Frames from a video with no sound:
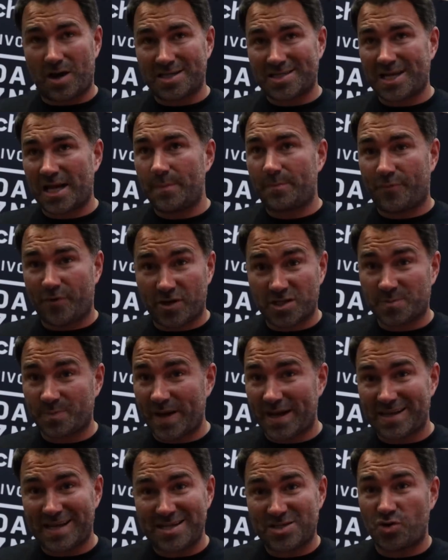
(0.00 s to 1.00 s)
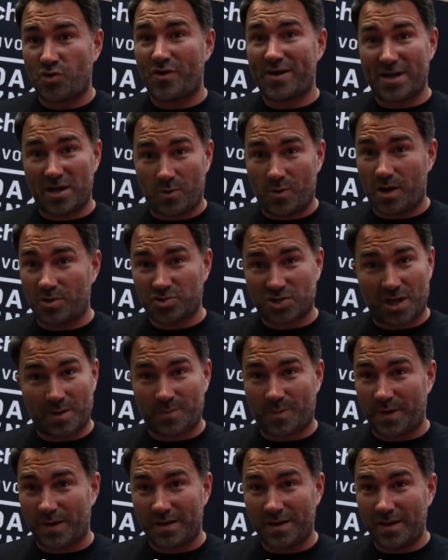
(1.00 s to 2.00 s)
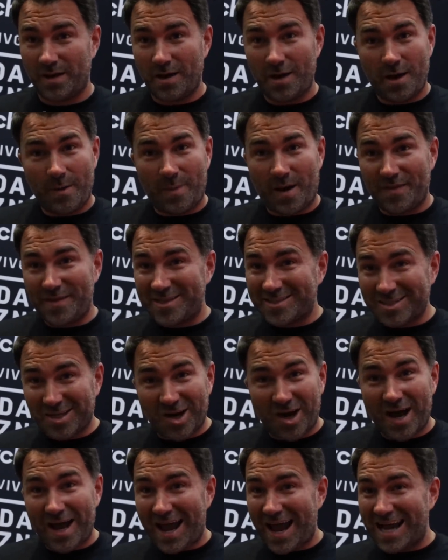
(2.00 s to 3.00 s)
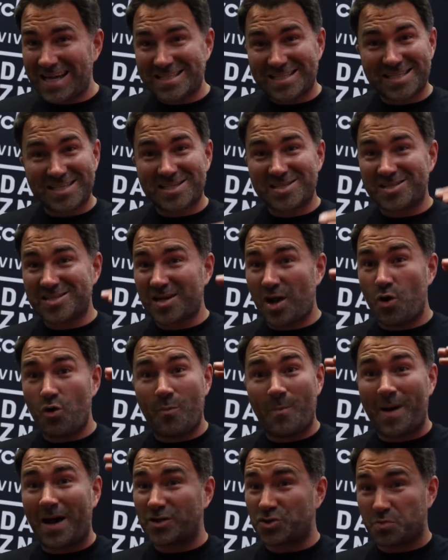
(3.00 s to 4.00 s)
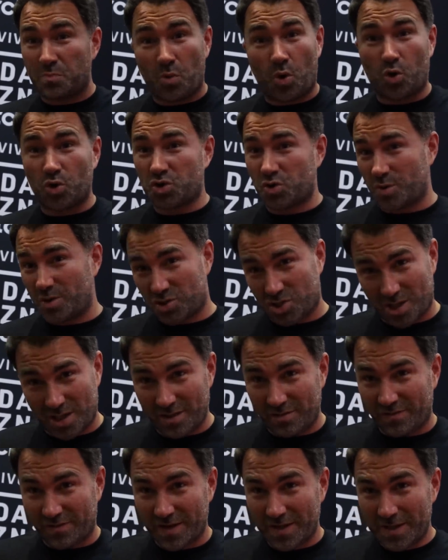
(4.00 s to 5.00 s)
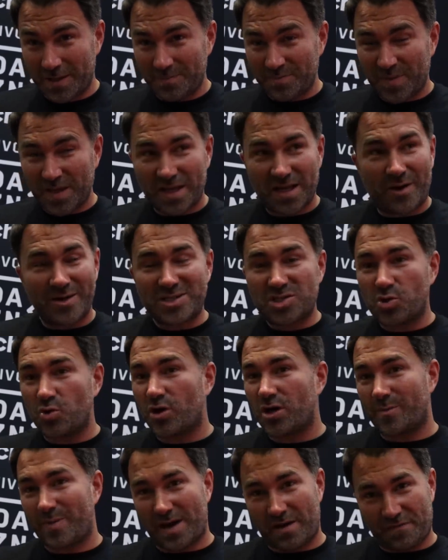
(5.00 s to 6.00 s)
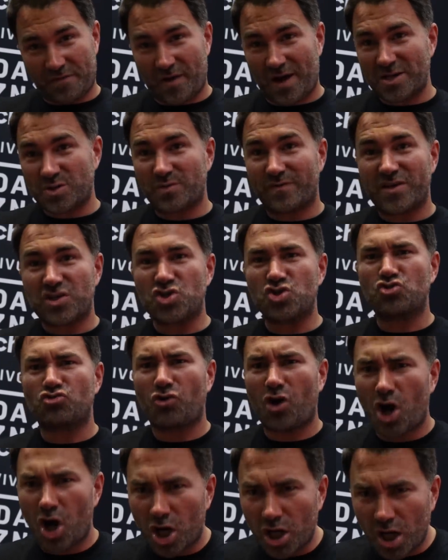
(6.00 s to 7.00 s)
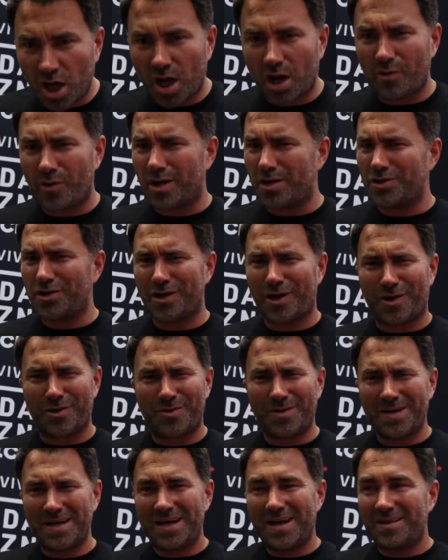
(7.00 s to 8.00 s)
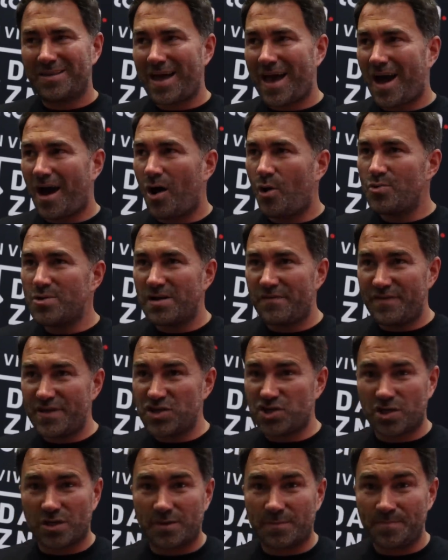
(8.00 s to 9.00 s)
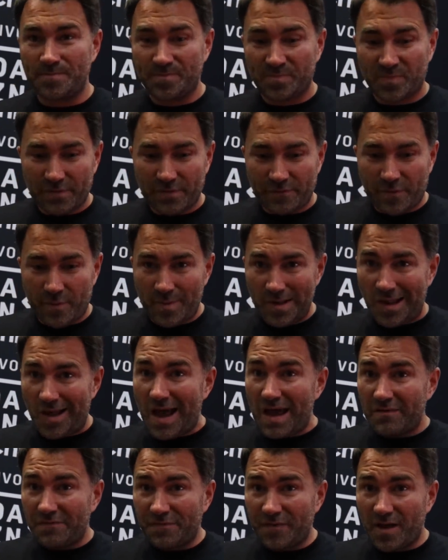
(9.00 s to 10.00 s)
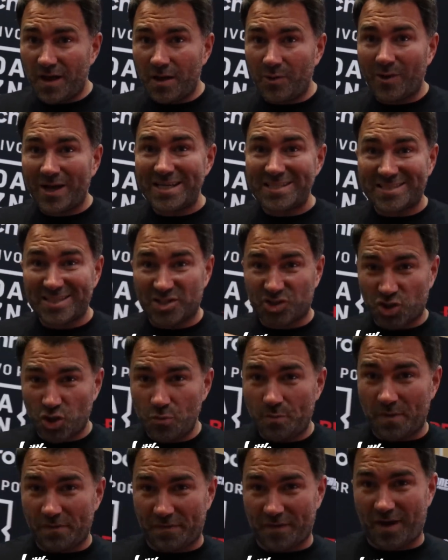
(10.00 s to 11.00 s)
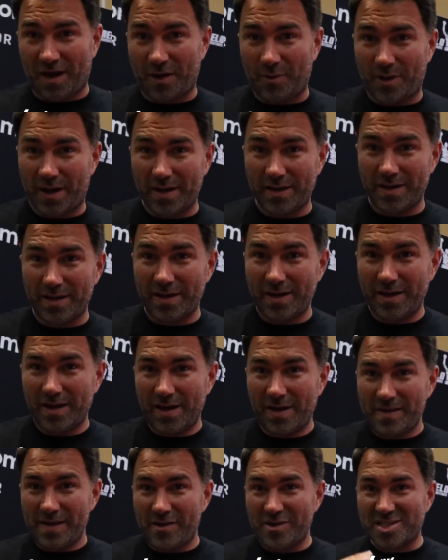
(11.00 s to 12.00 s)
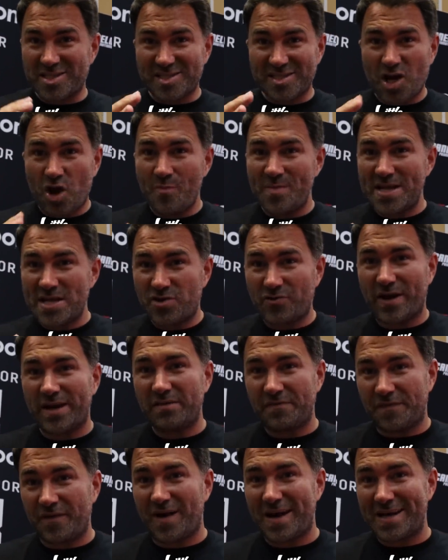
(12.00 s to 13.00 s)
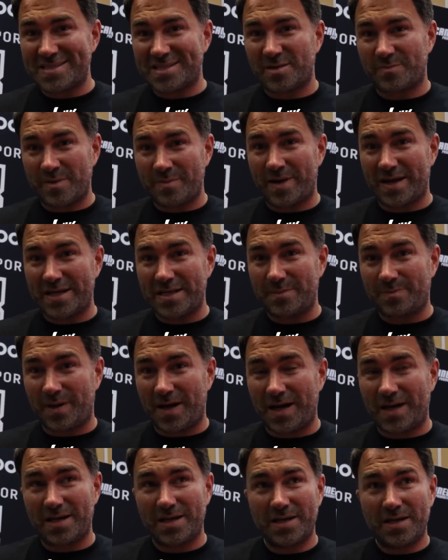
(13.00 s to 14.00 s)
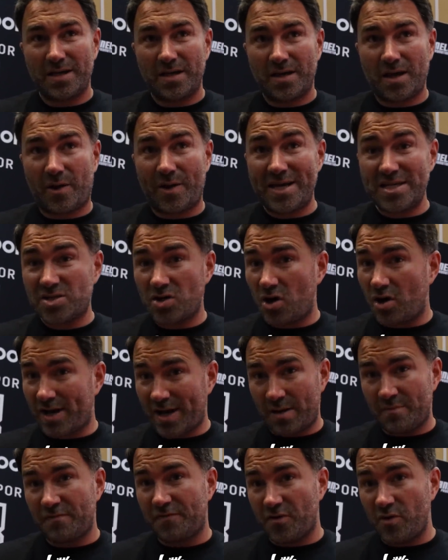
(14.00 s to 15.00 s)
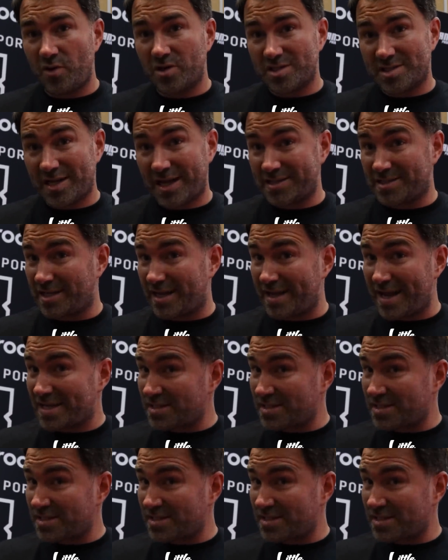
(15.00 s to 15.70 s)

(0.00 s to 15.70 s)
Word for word: I say prospect, he's already a world champion, but this guy has so much more to achieve. Now he's talking about fights with Estrada and you know that whole division from light flyweight to super flyweight. There are so many great fights to be made, but you know, he's got to come through on Saturday.